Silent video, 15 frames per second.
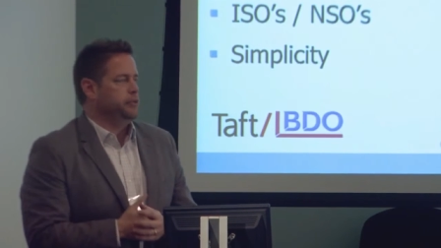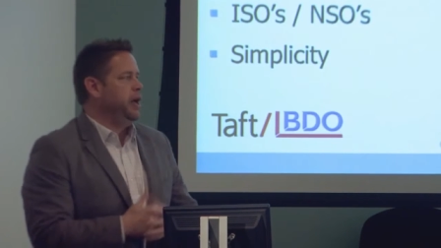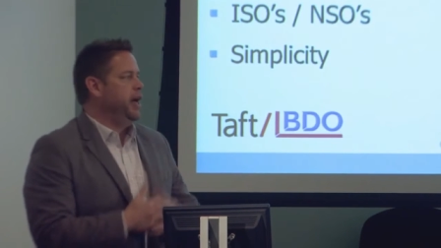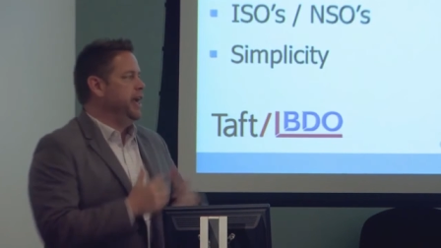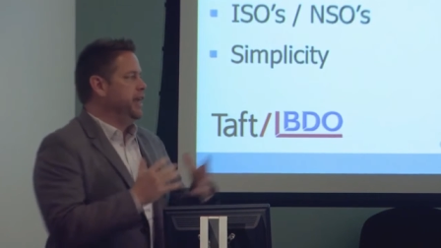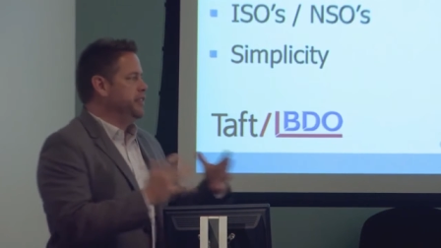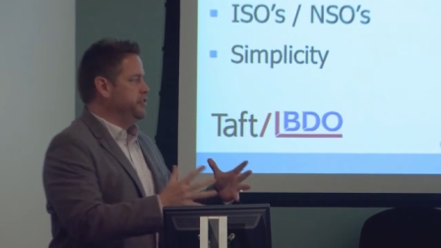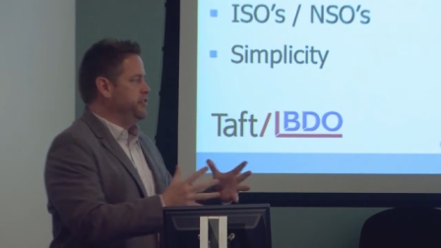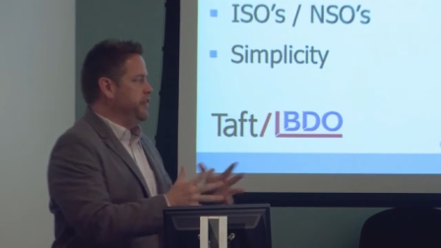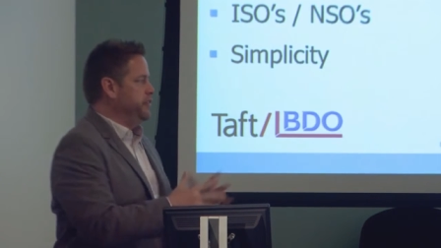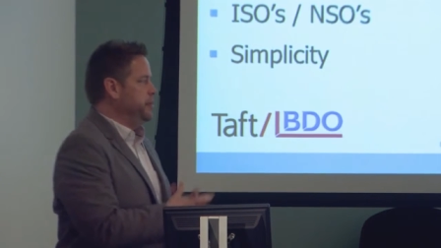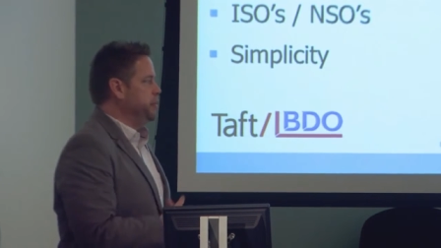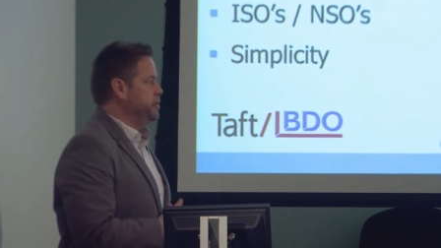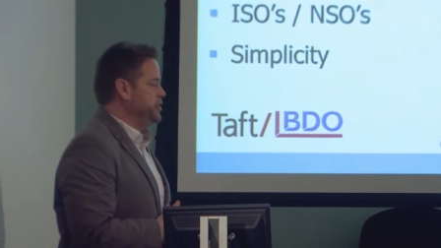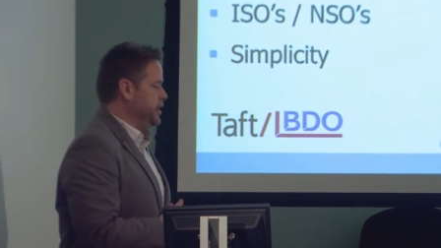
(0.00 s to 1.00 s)
well, I got this
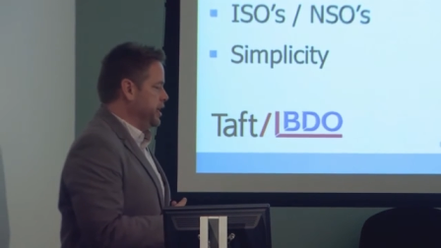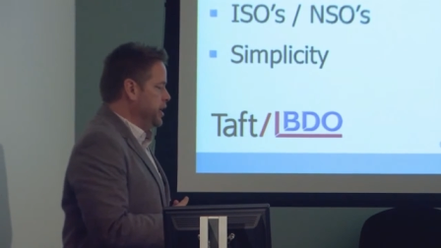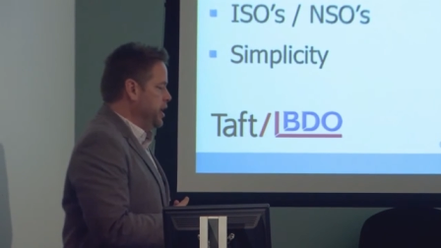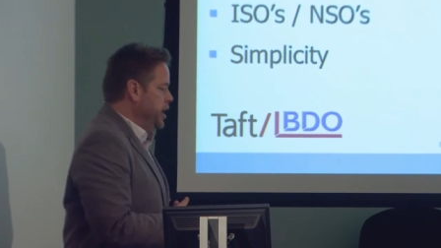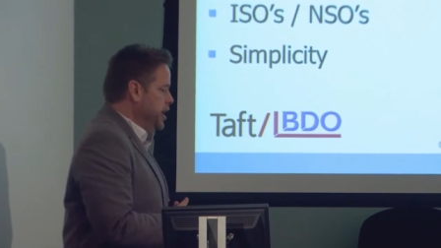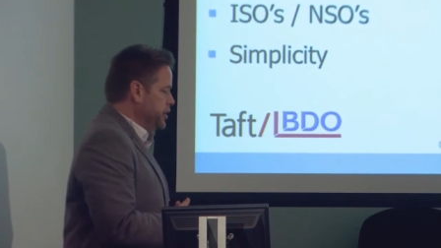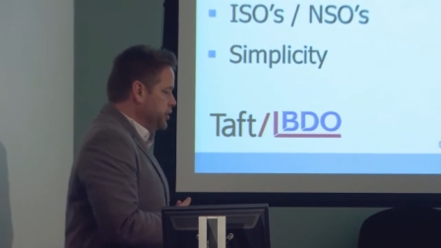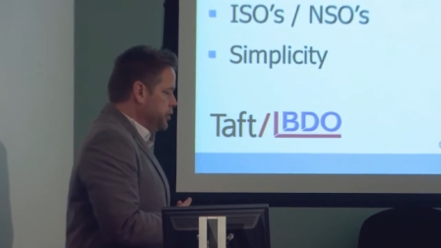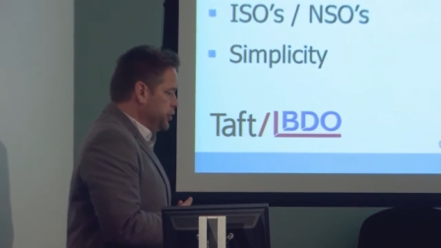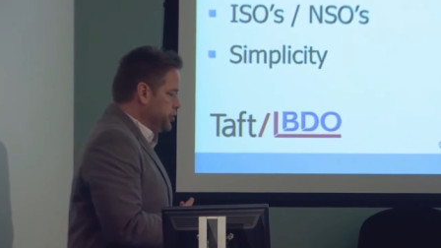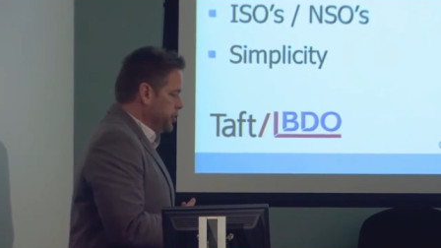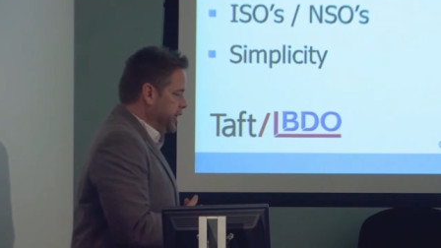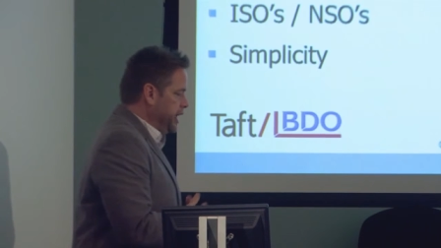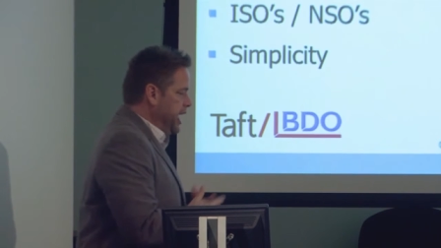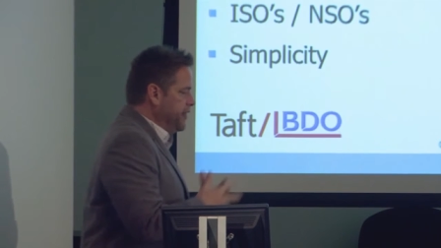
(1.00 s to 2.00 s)
50%
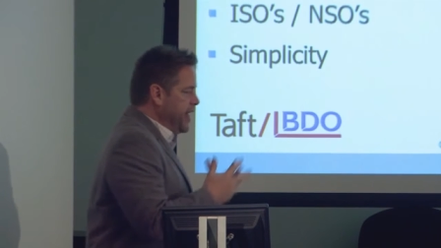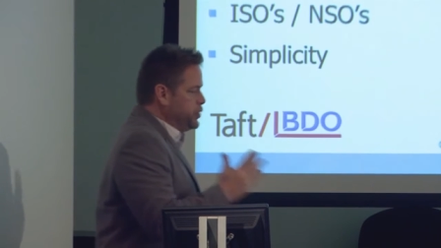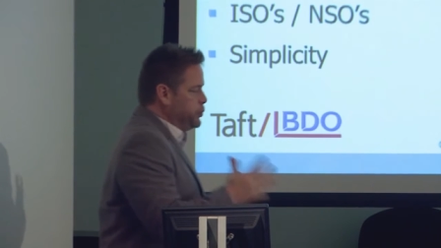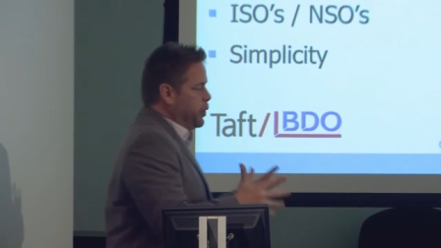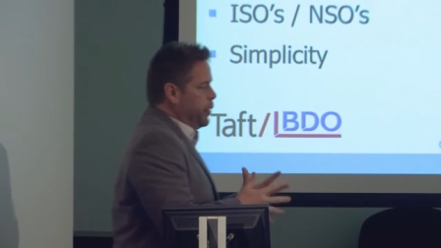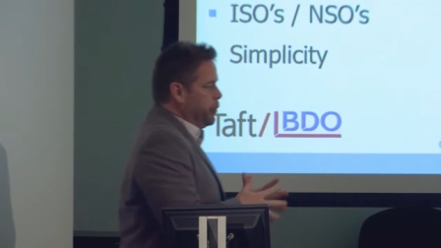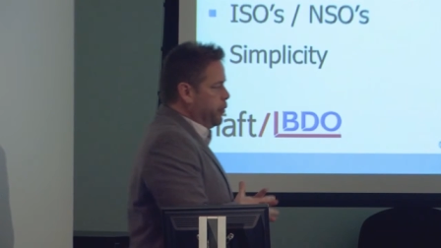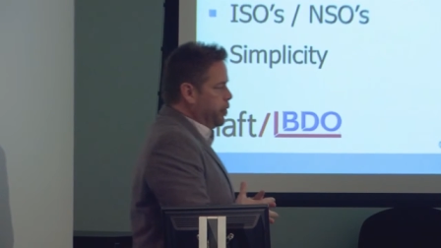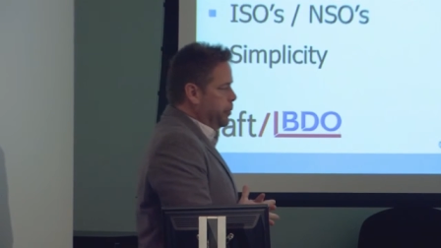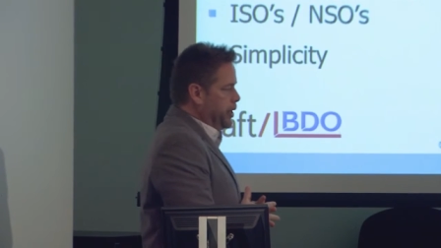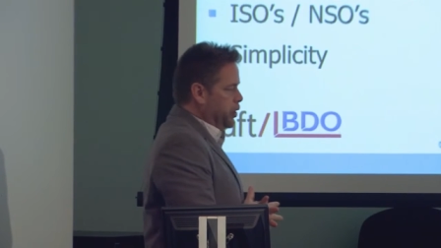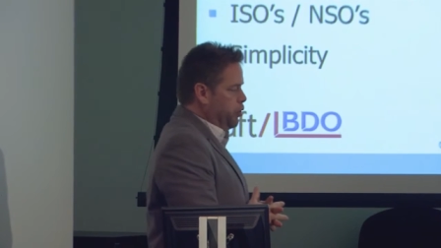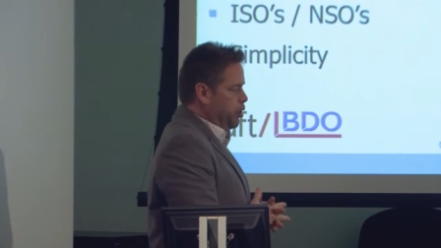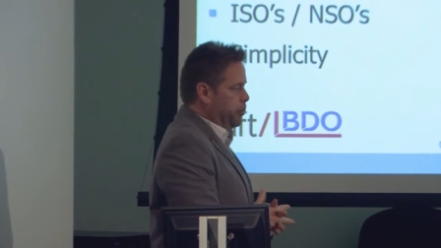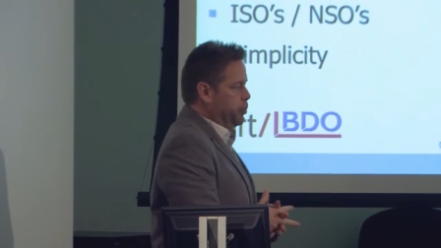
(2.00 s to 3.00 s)
exclusion again, gain, that's why we want to
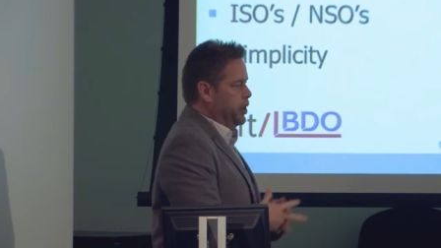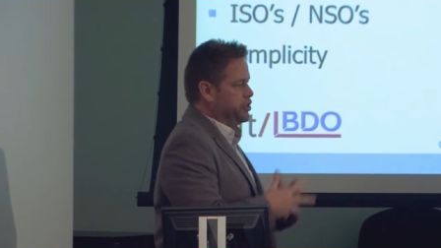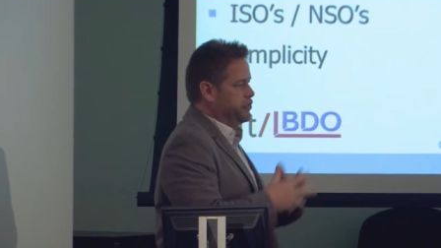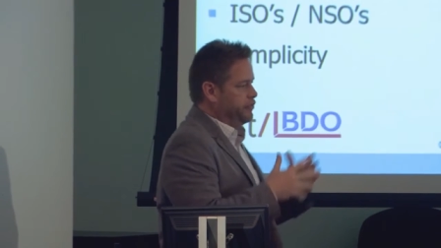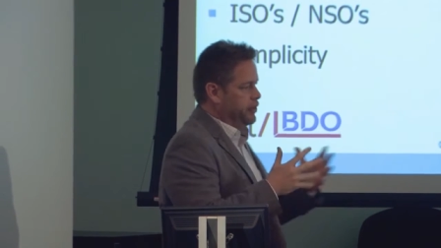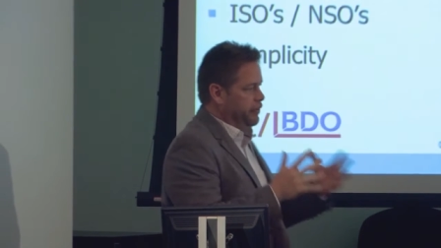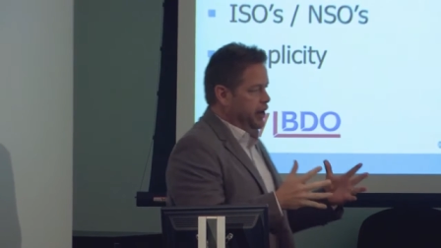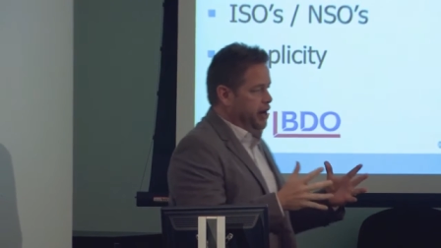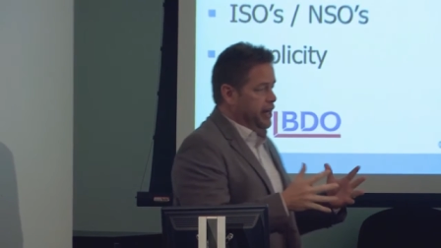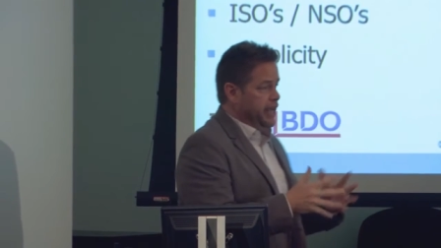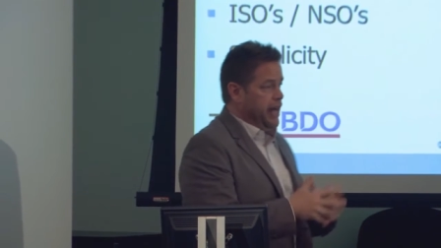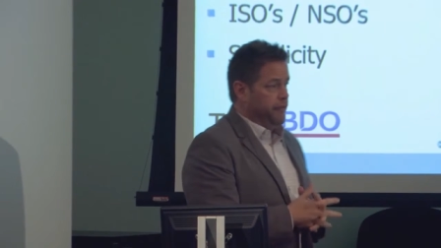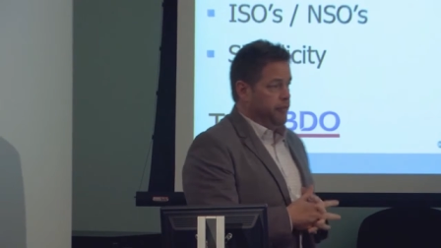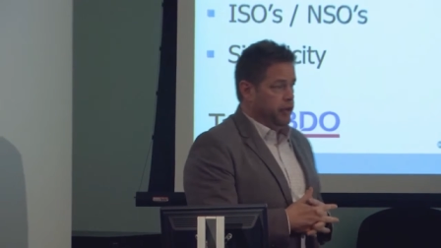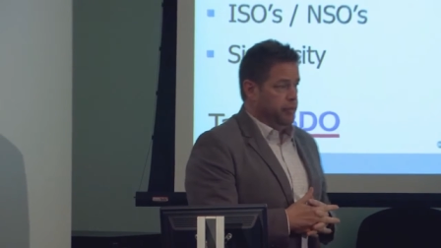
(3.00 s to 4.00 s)
be a corporation, feel very
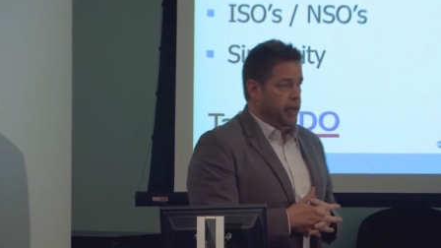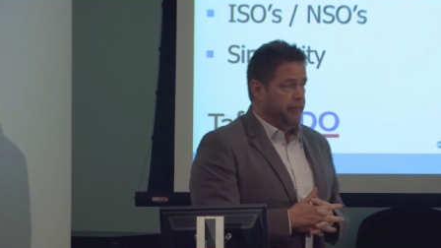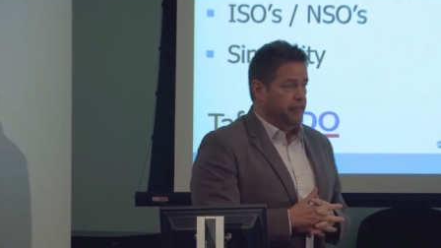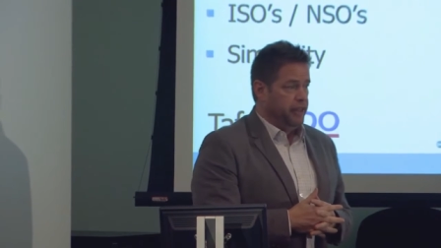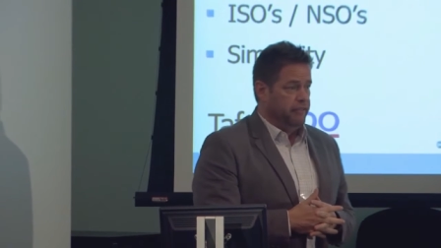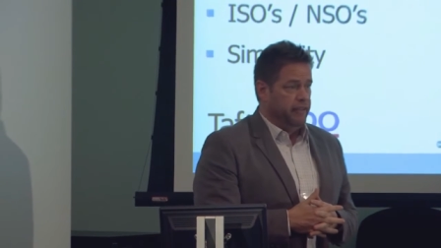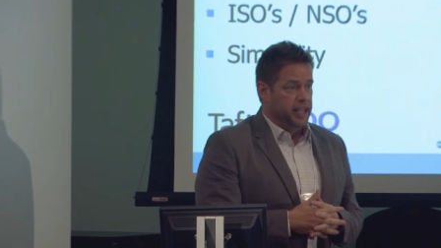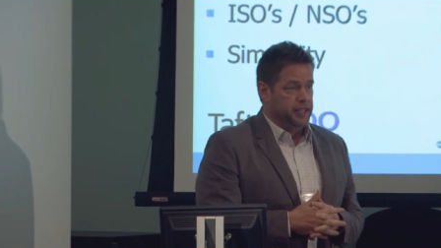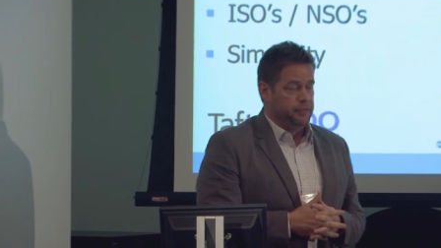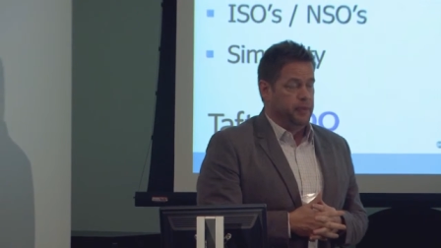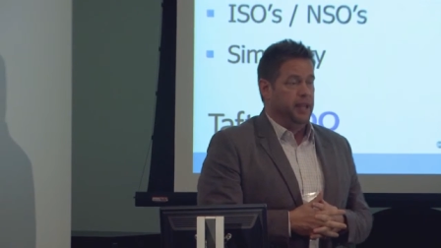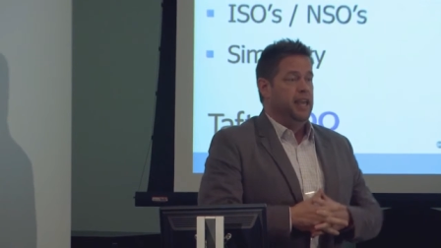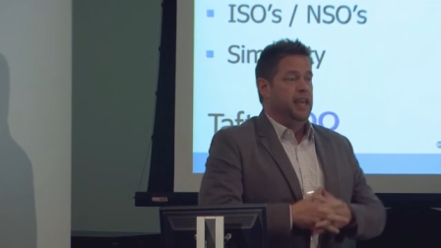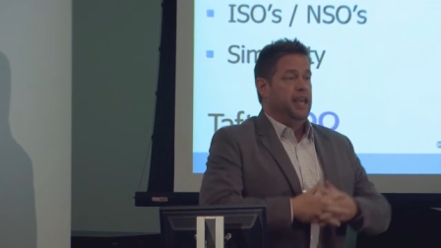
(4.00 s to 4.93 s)
confident about the investment.